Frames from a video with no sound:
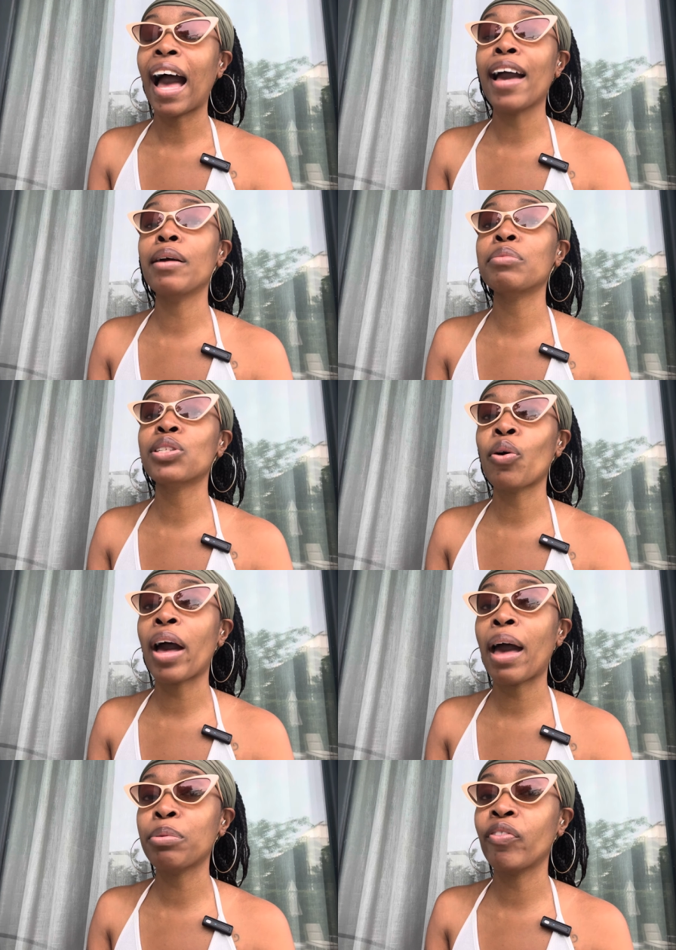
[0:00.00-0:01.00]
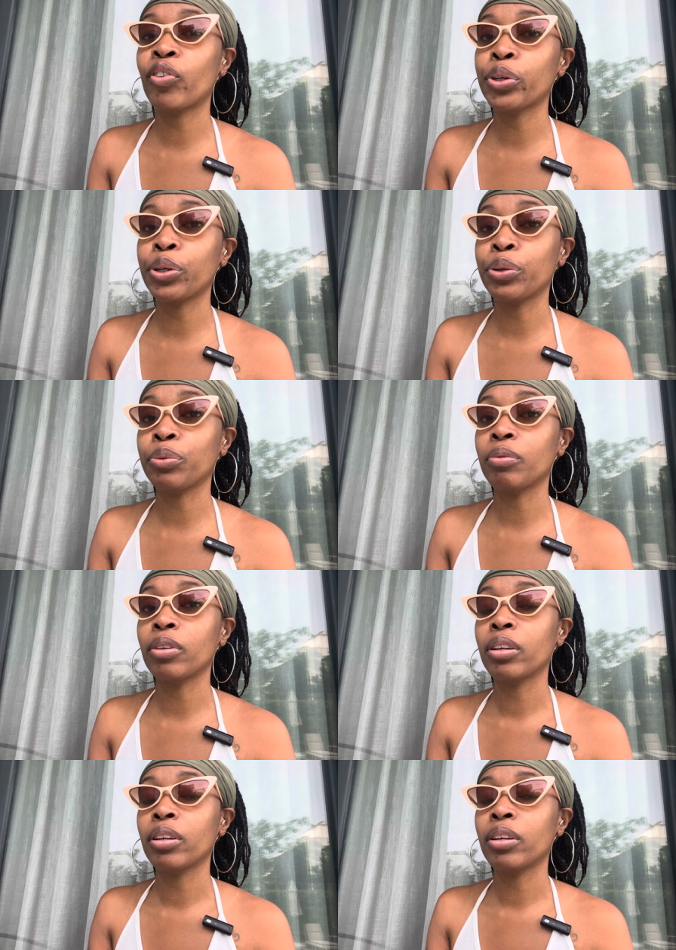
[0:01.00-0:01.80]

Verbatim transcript: I am so happy for you